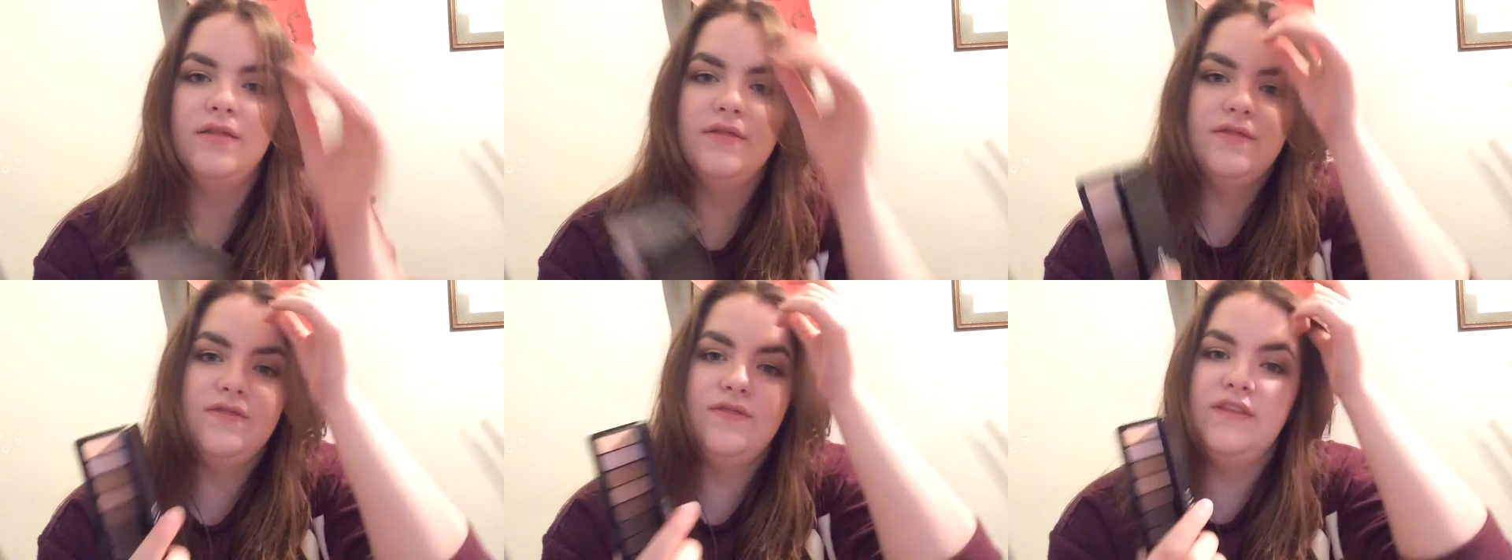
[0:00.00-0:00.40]

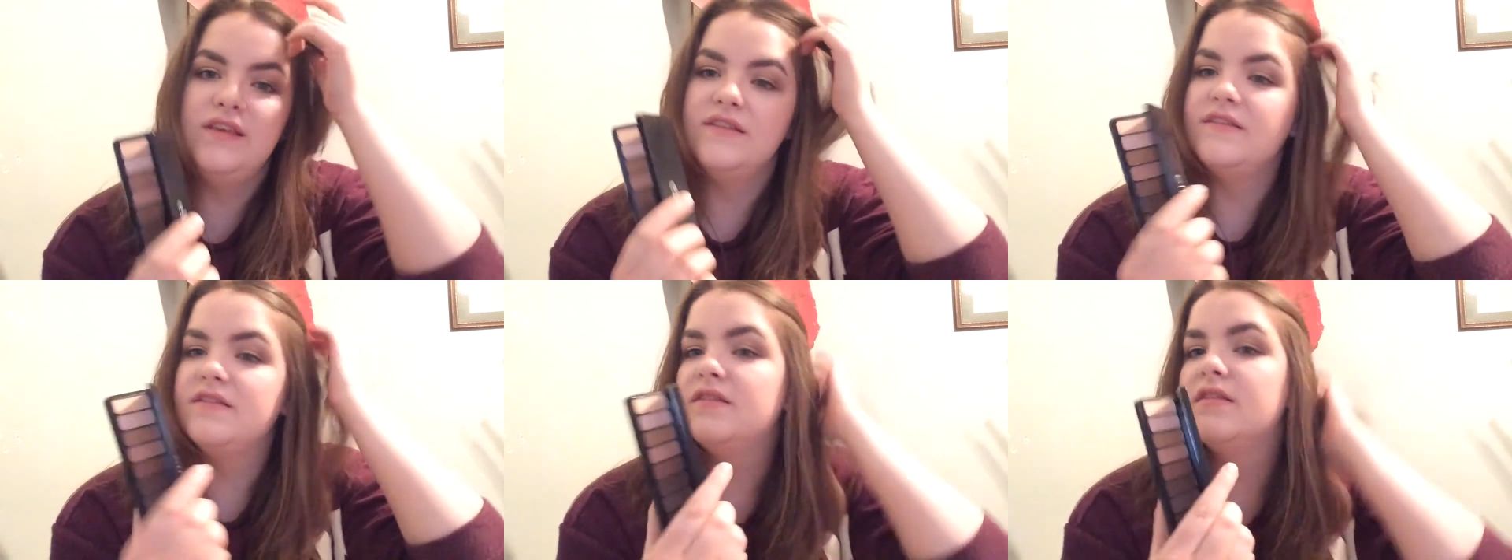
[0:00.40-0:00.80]

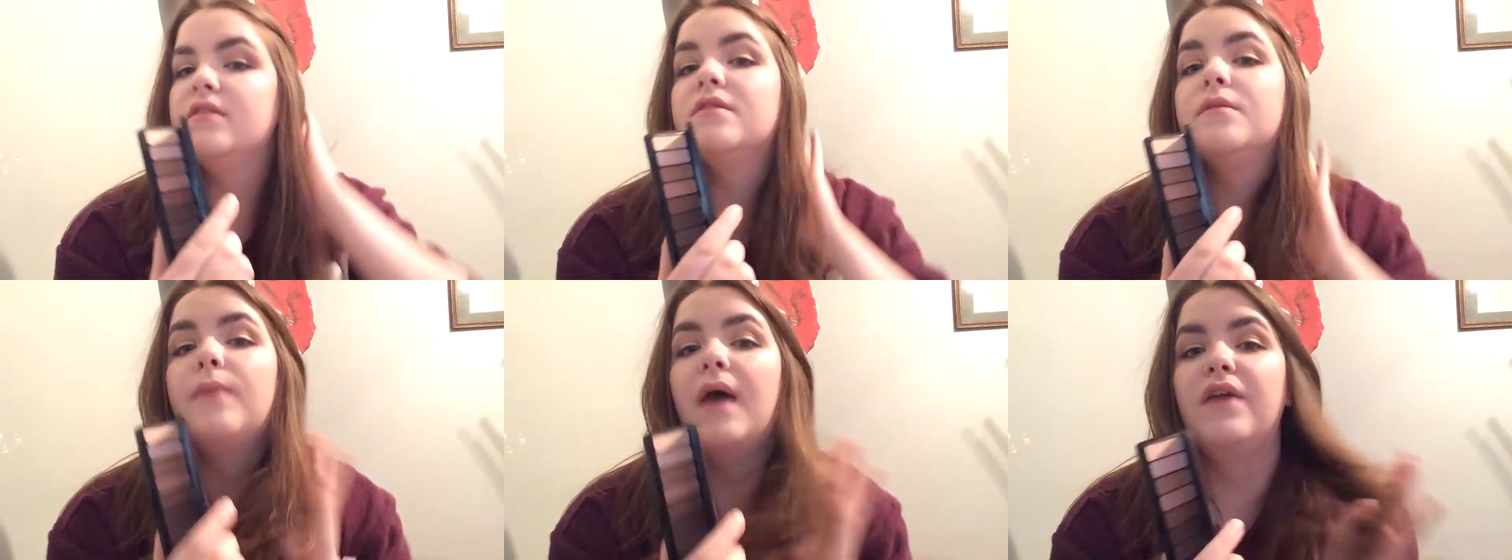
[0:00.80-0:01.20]
The
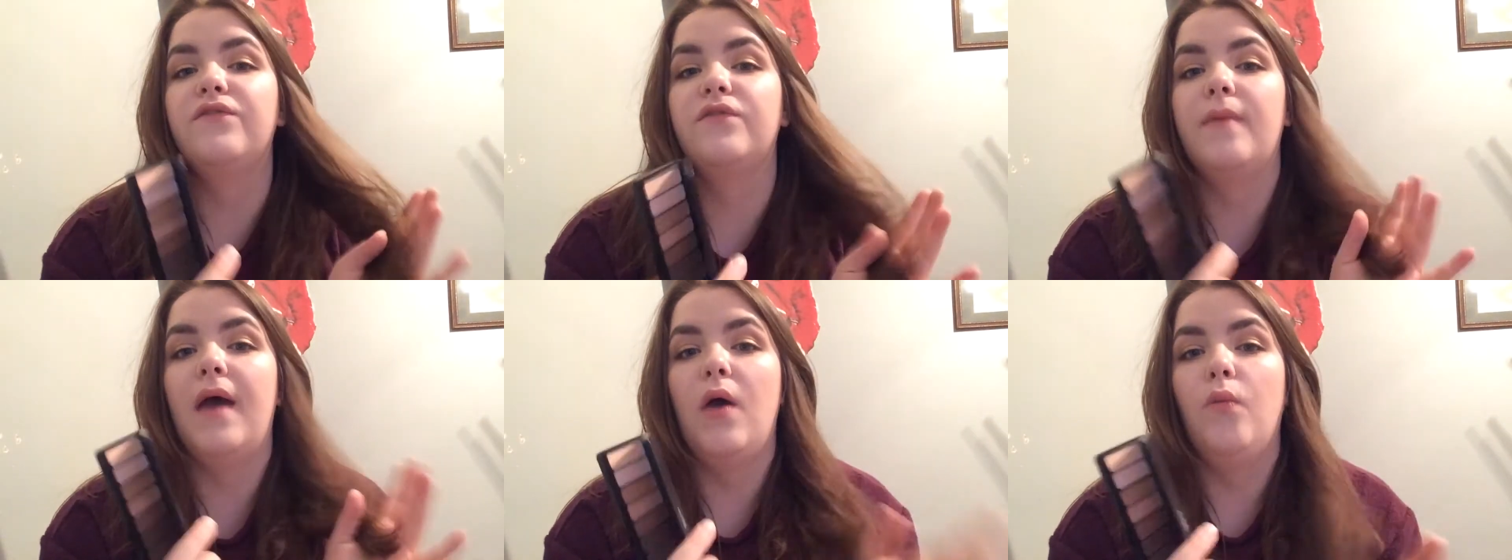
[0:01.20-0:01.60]
Mad
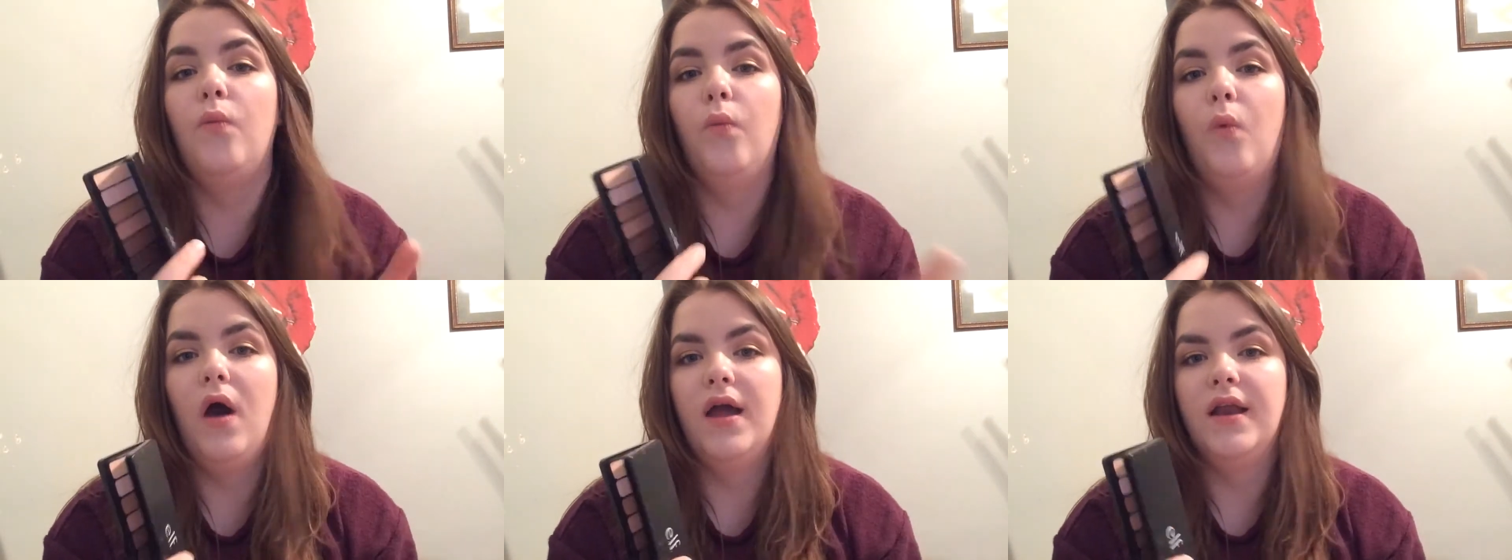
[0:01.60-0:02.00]
for Matte
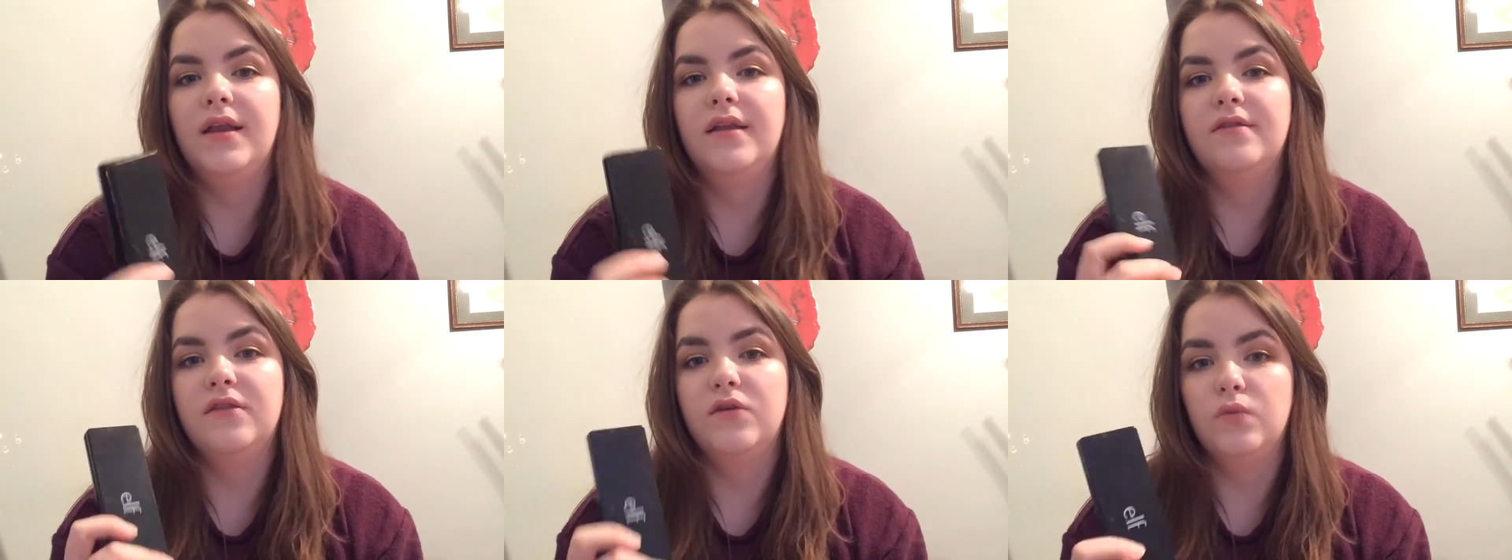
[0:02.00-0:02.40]

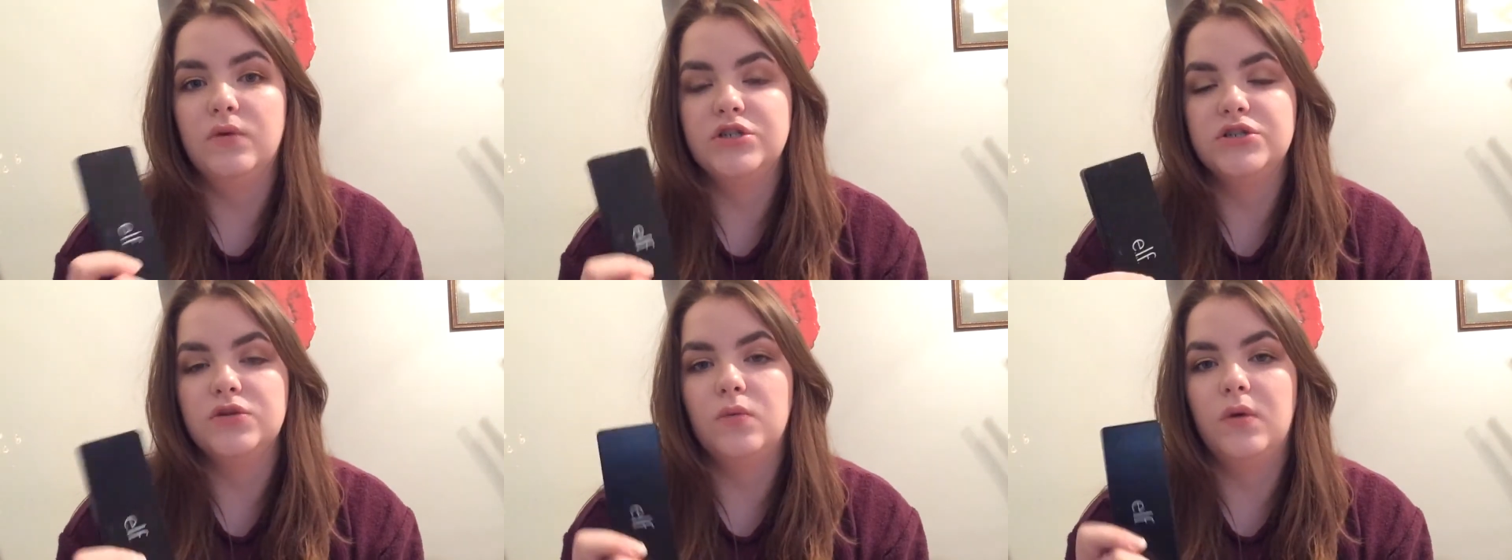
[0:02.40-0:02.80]
1, the
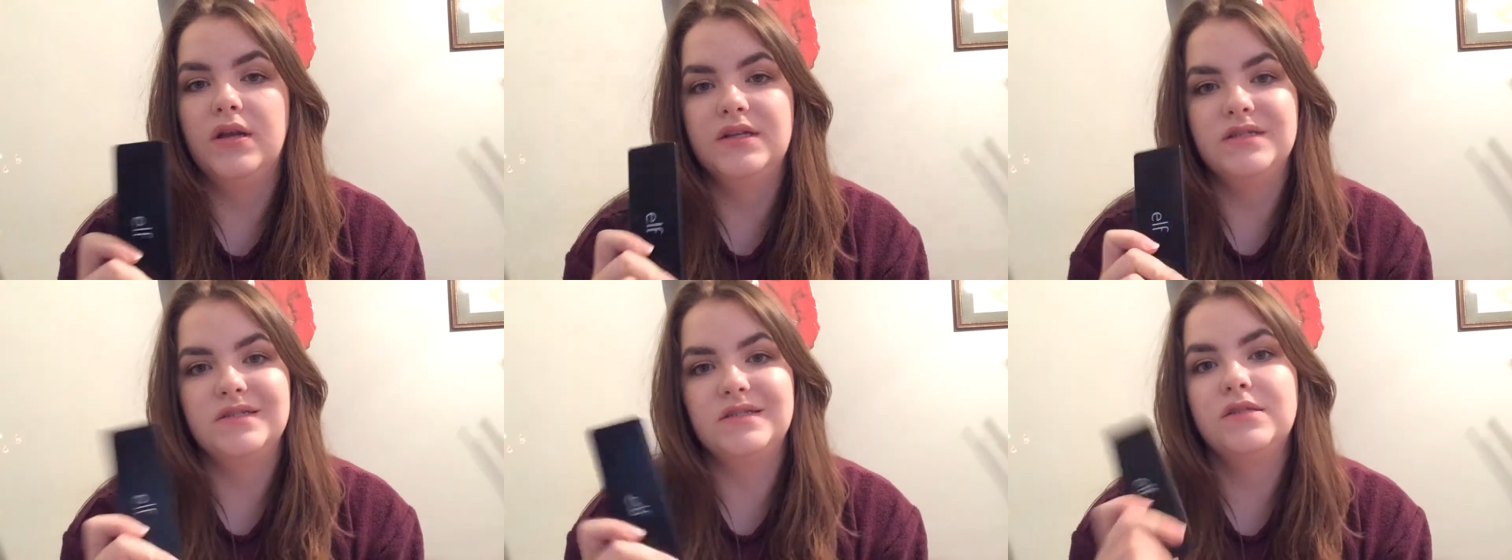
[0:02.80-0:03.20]
original one,
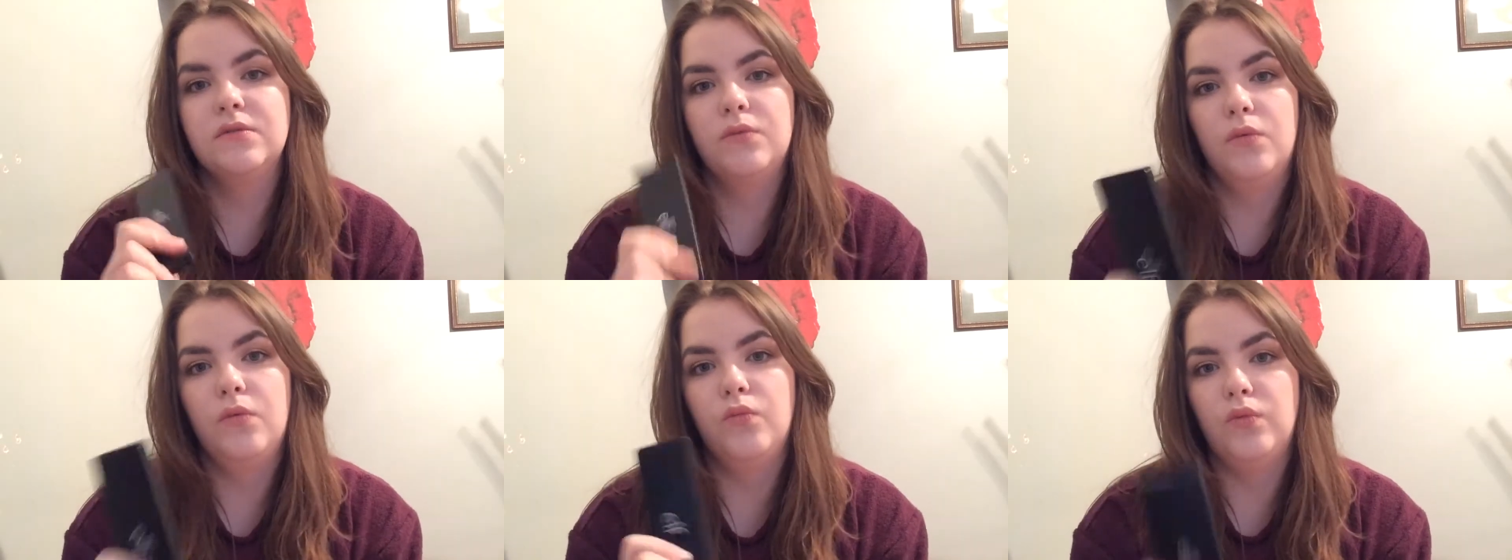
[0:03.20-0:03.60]
is
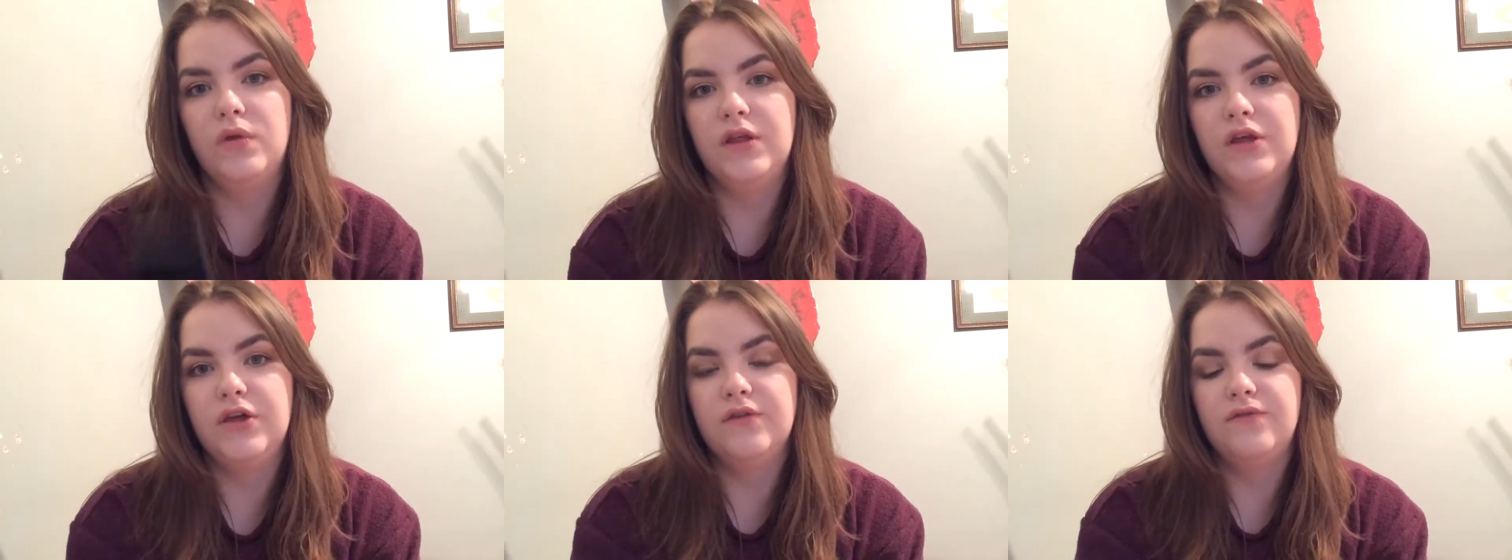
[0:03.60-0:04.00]

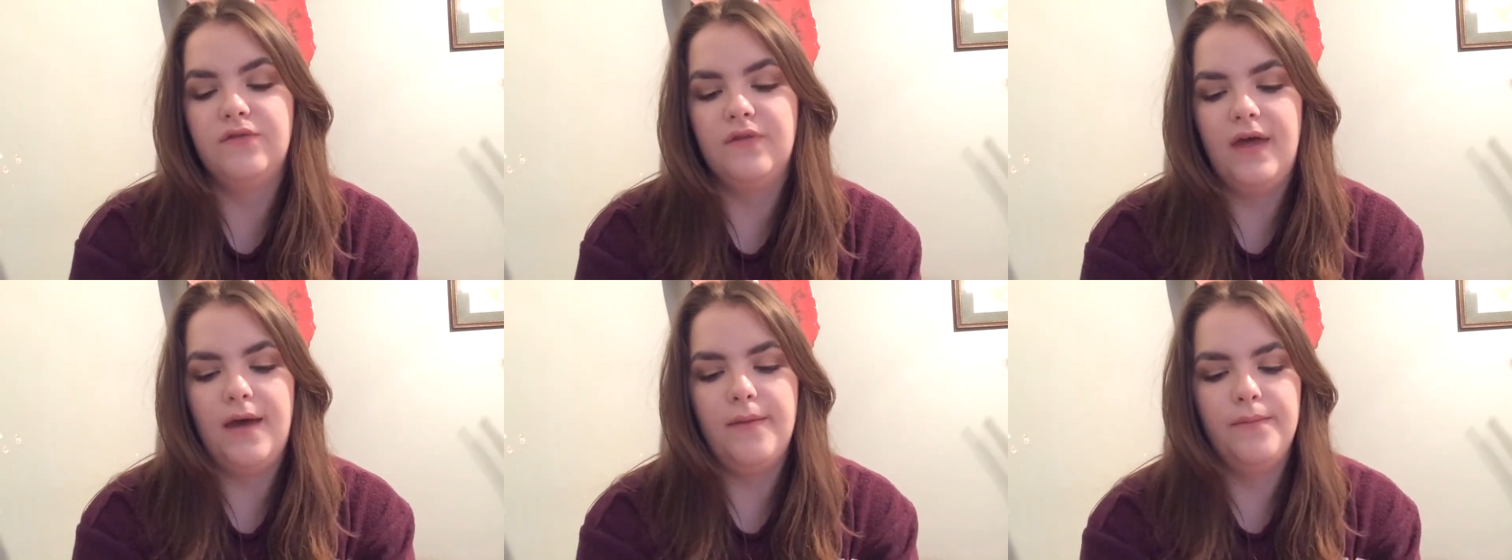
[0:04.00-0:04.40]
really good for
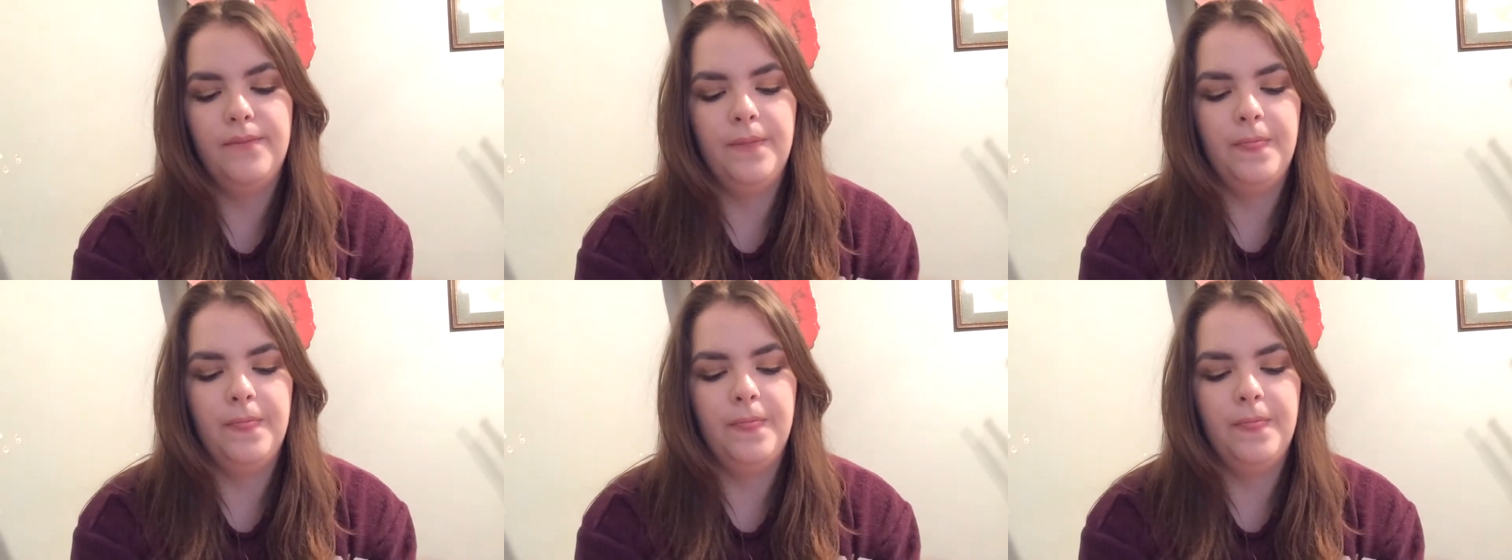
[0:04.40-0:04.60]
that.